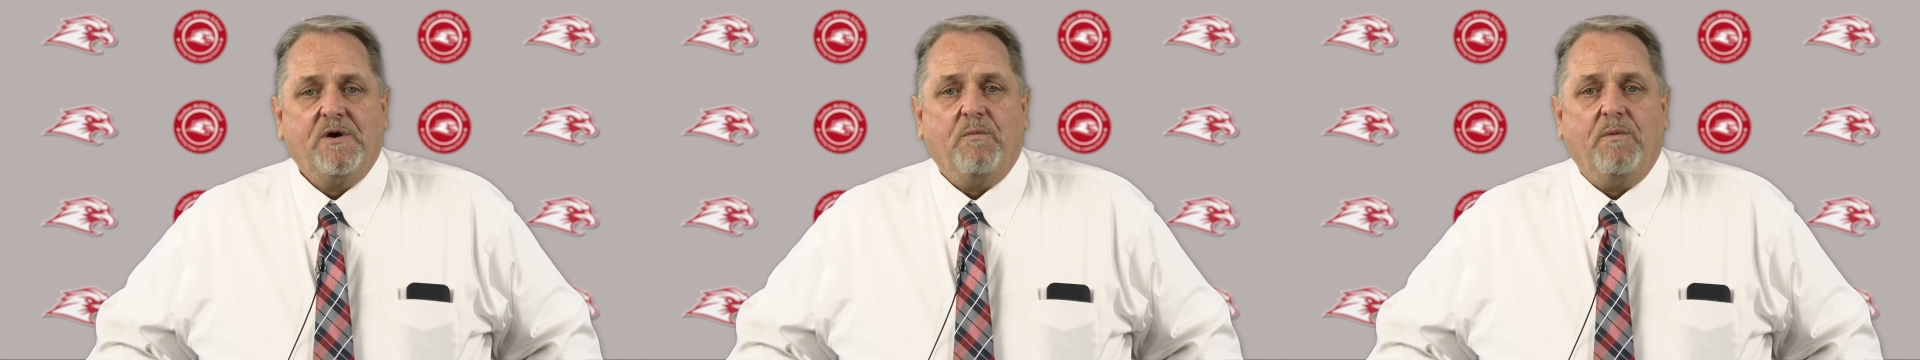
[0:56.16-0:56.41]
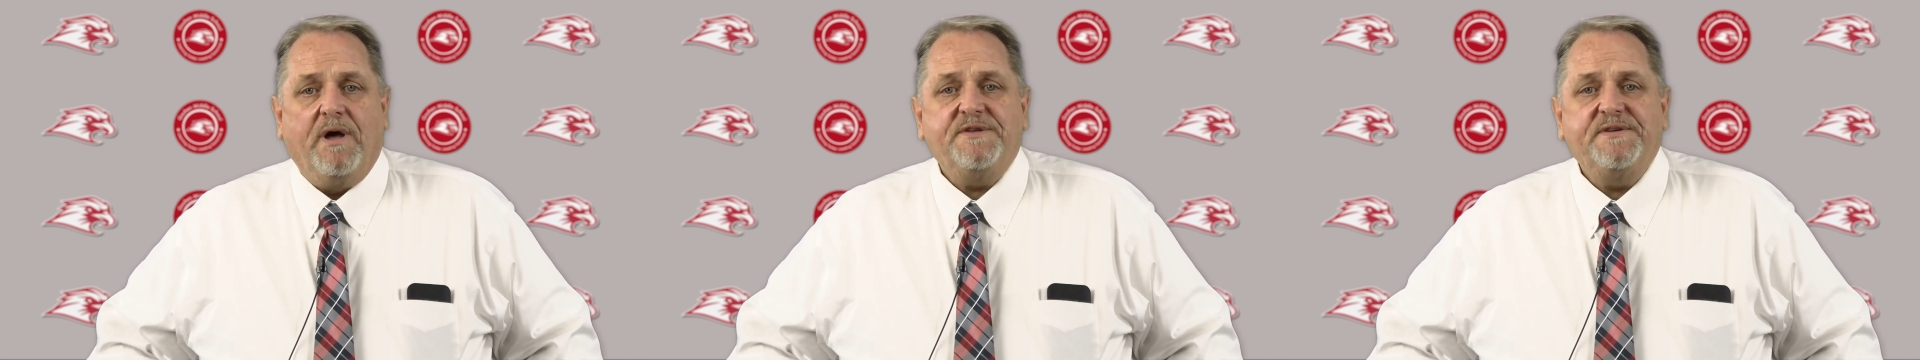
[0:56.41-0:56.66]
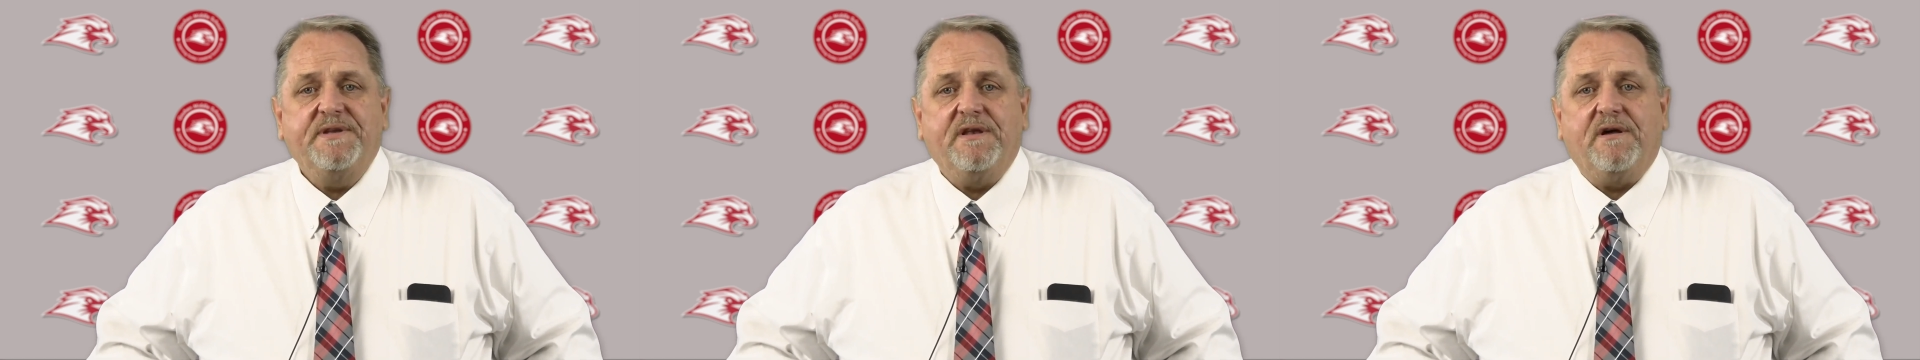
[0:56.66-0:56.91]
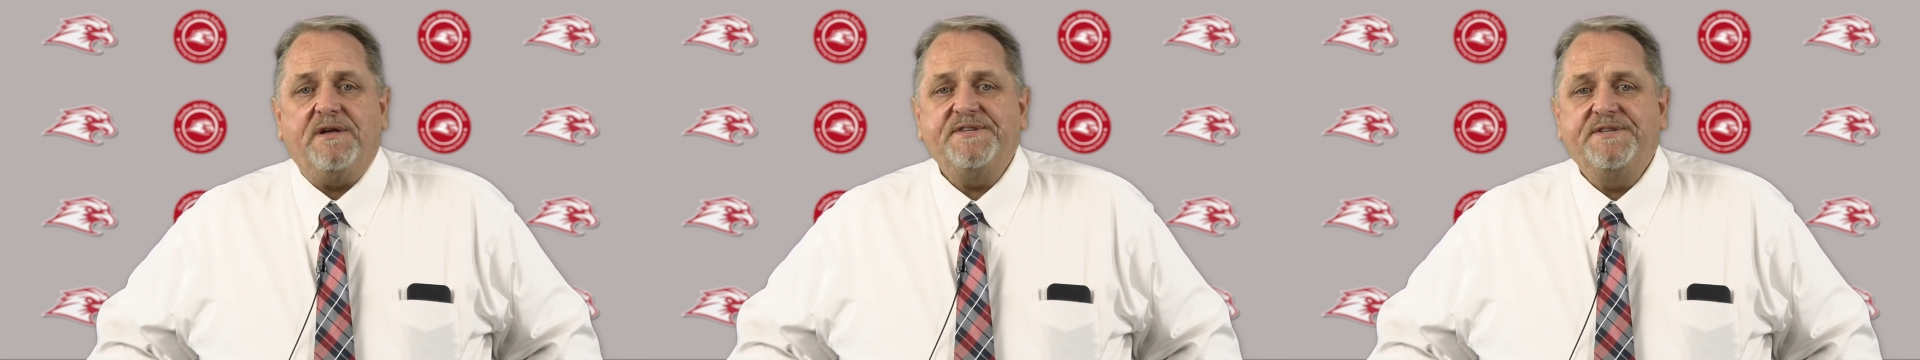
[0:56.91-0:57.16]
We also need
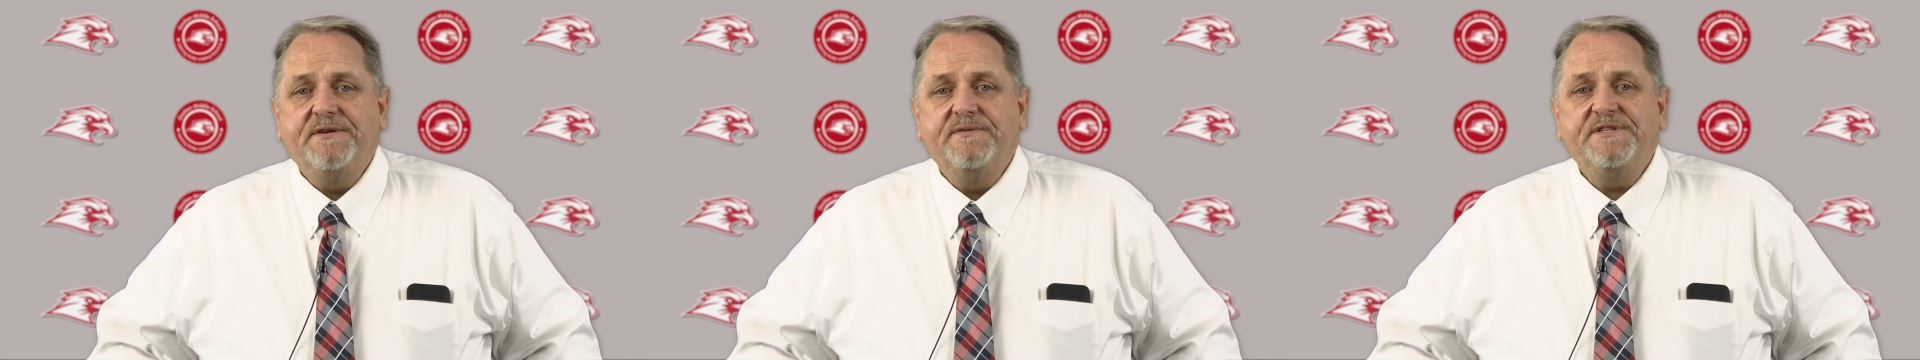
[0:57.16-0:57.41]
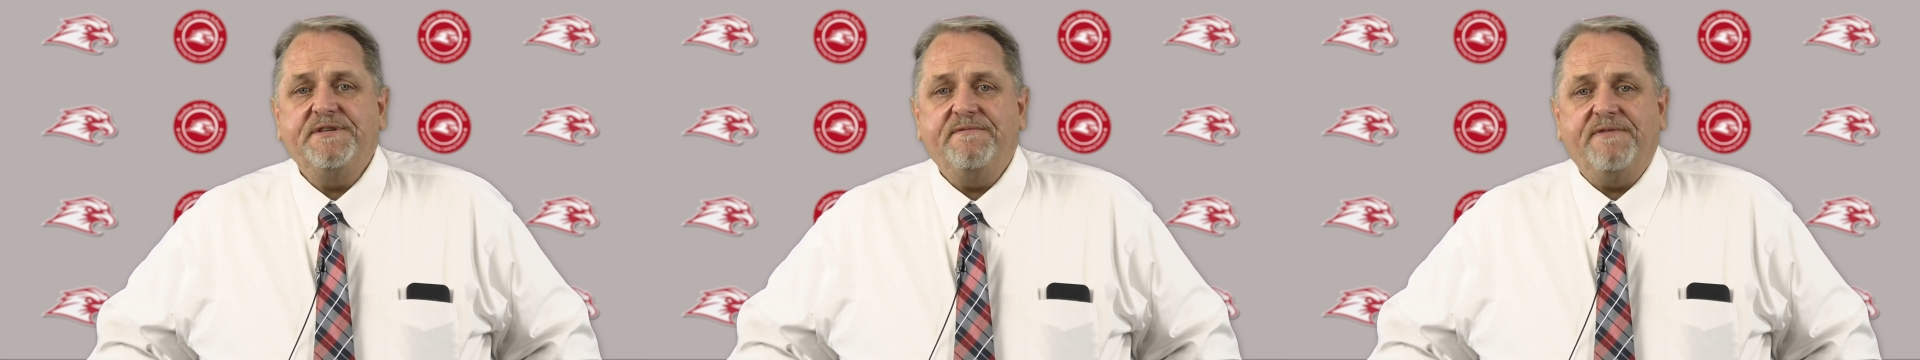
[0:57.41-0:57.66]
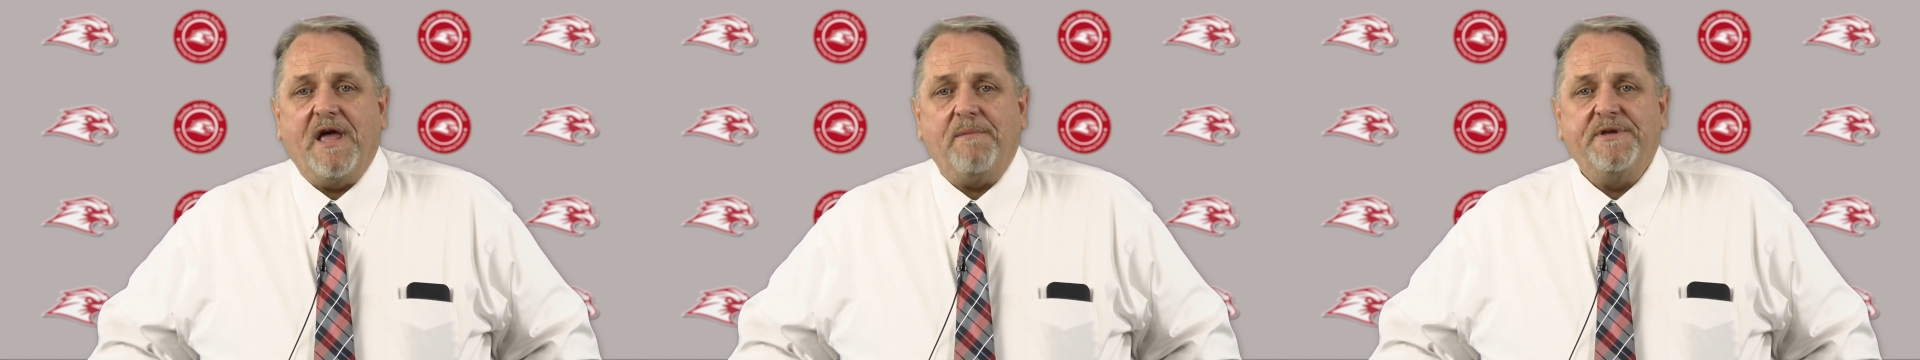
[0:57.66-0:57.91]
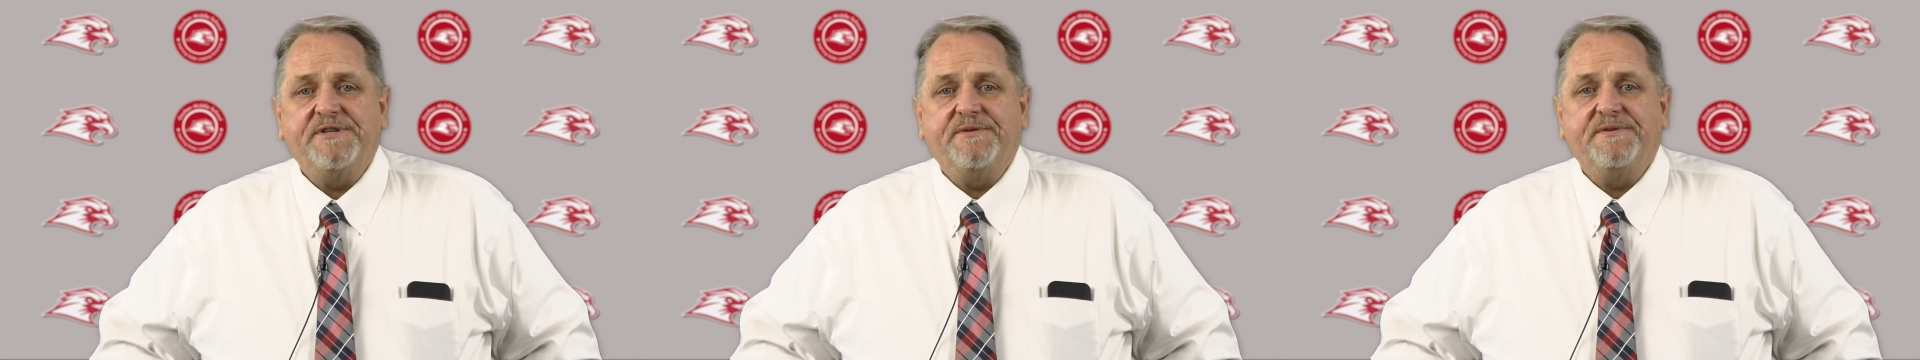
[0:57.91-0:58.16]
all students and
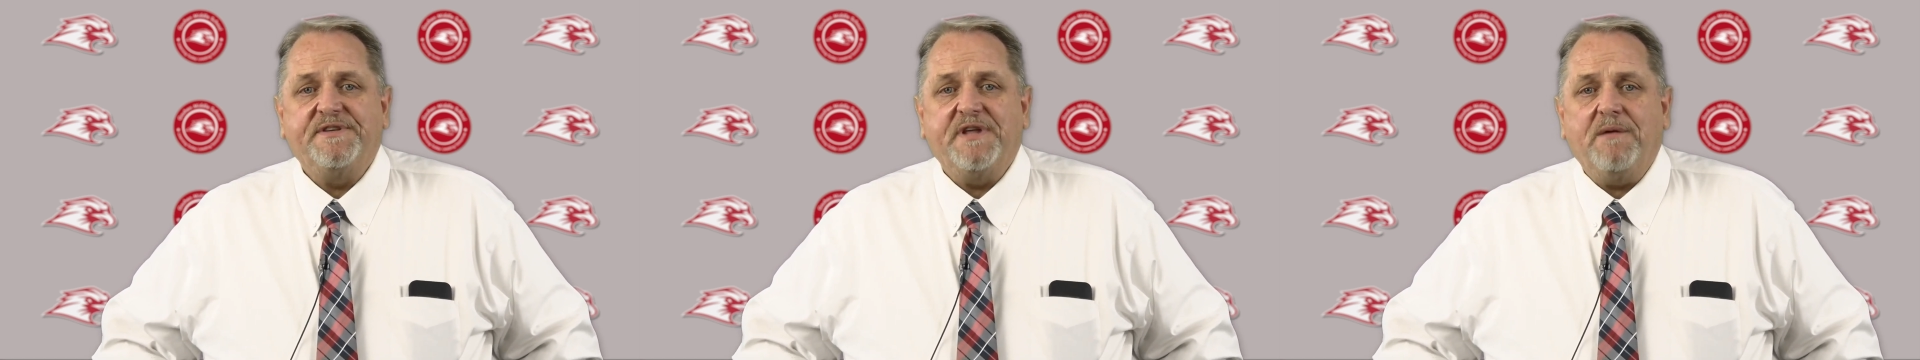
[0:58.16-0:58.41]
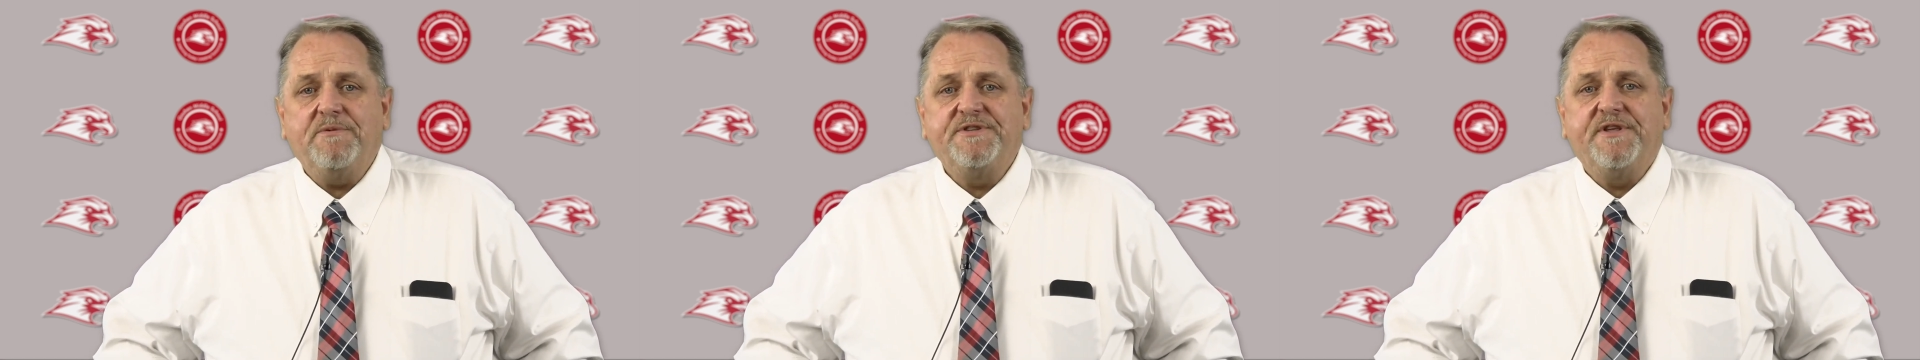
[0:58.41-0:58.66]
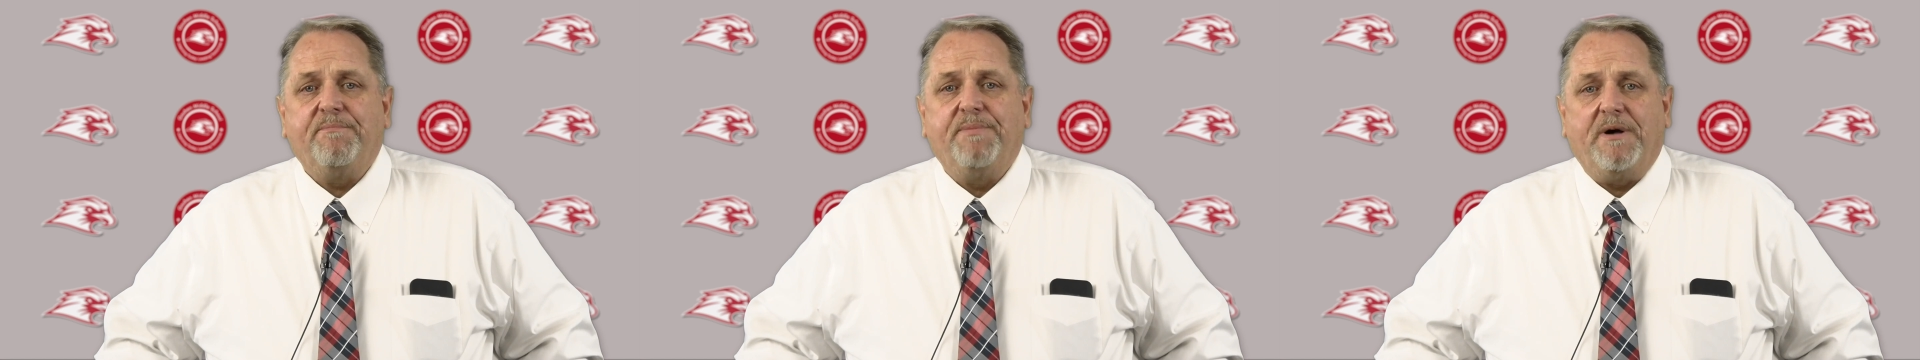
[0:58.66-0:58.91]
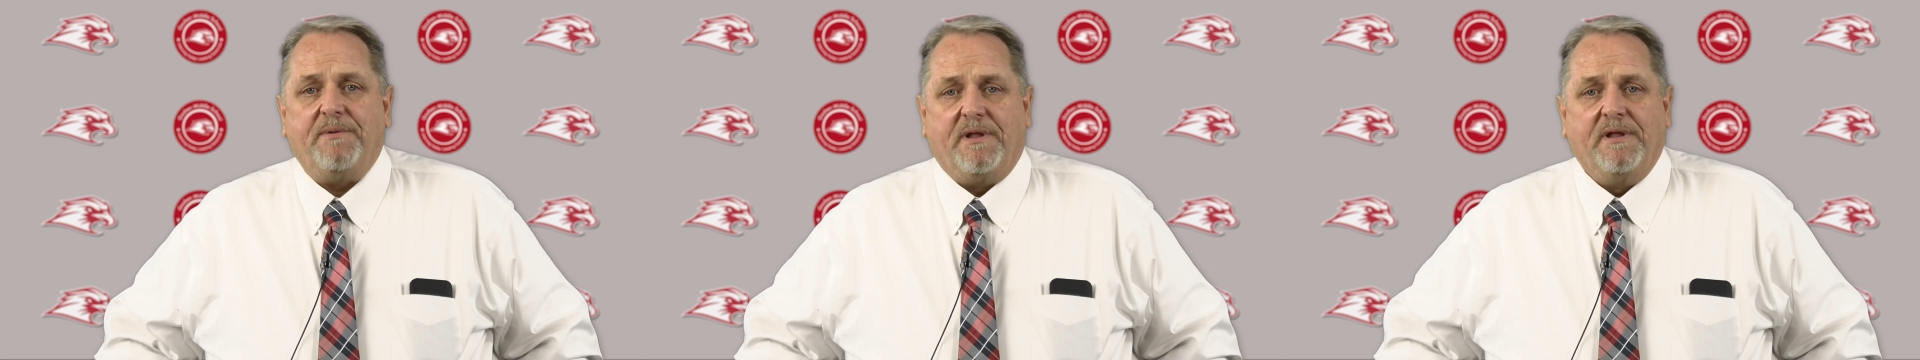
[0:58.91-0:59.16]
families to establish their
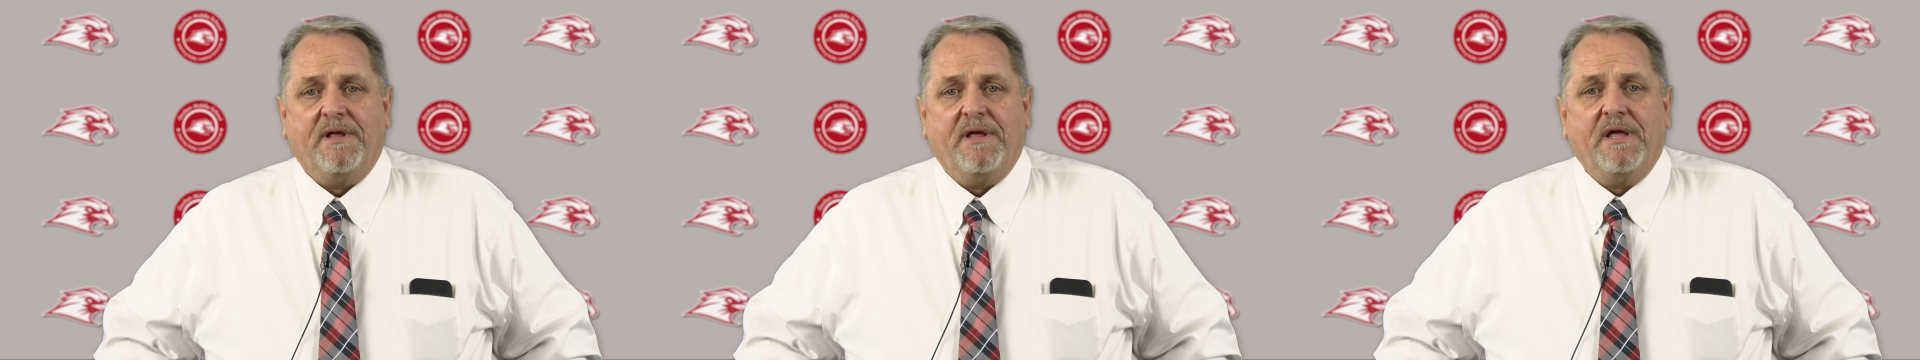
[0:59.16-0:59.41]
bubble